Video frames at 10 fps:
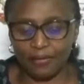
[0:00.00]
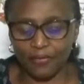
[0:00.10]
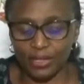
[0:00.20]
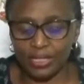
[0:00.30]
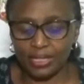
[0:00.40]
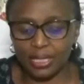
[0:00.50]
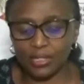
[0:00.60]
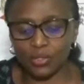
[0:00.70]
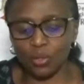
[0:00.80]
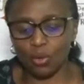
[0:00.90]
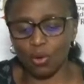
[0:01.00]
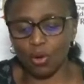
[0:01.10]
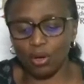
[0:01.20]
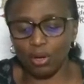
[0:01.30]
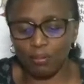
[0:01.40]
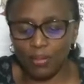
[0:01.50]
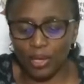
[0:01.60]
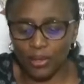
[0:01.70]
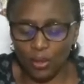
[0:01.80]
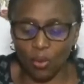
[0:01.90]
For instance, your column,
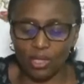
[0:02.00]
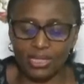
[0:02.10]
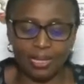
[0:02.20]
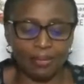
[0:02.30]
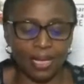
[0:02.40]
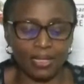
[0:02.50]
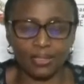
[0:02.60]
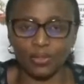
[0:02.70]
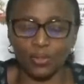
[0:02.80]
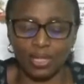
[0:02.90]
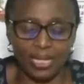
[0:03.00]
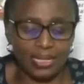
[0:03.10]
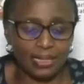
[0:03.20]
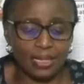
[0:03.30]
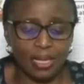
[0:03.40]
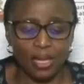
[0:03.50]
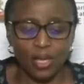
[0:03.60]
your watermarks, your links,